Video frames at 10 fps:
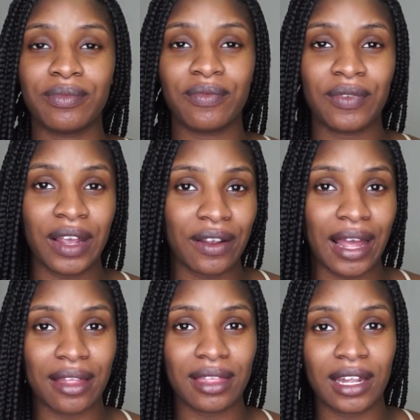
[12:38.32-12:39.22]
very
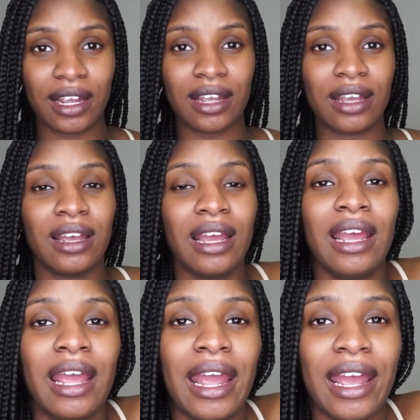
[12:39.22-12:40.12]
athletic
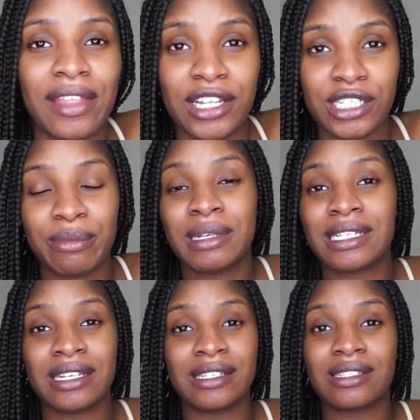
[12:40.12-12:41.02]
and the gym is
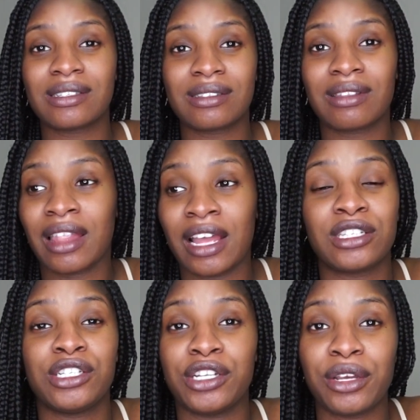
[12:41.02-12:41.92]
his thing
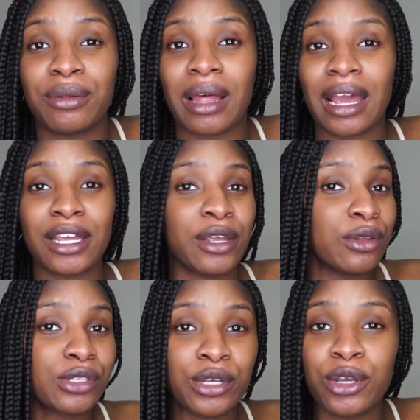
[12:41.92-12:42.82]
to do. Like
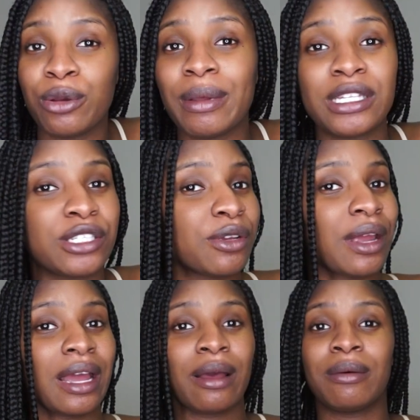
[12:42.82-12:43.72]
YouTube,
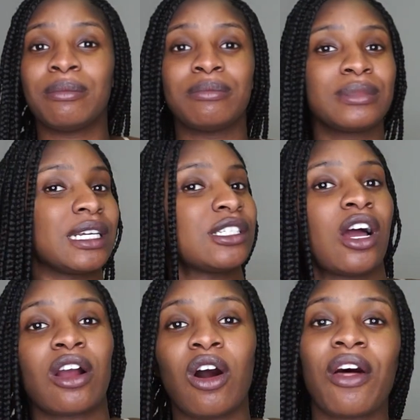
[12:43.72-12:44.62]
Instagram,
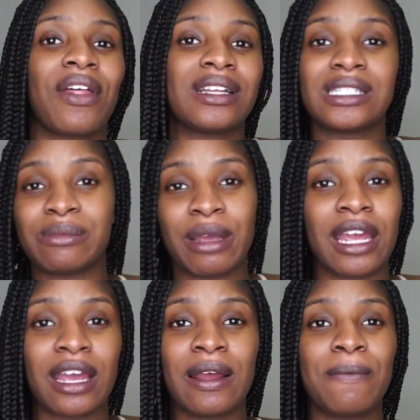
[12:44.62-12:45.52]
TikTok, all that's
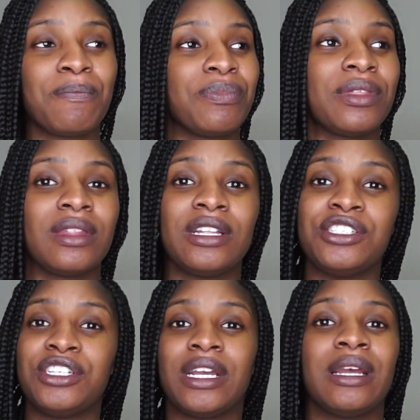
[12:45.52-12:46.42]
me.
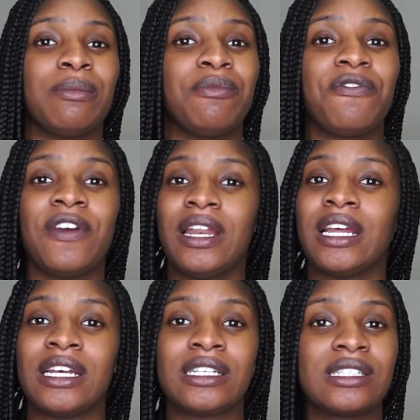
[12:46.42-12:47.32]
Gym,
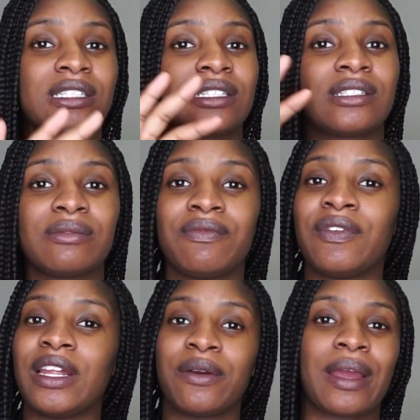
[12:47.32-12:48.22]
fitness,
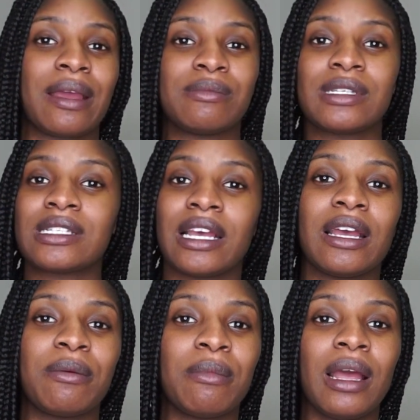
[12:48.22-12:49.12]
video games is
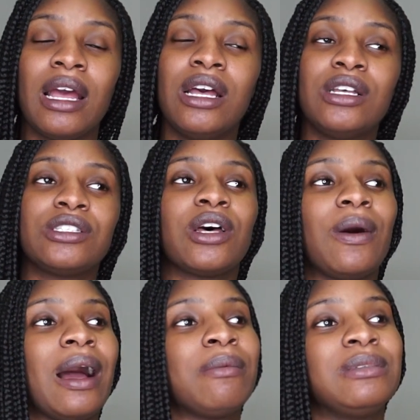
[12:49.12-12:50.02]
him. So
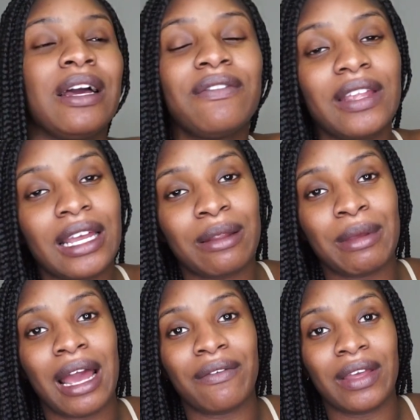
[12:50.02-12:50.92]
I'm definitely gonna
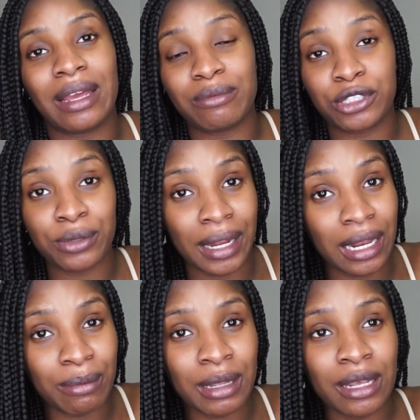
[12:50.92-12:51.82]
be having him
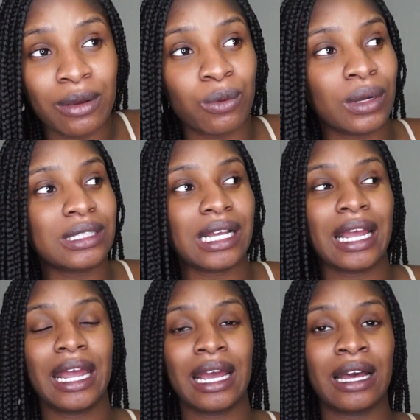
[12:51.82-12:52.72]
train me once I
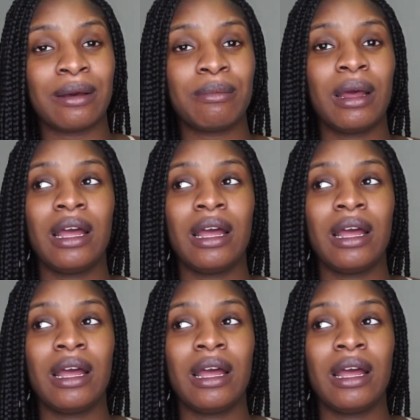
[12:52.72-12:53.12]
am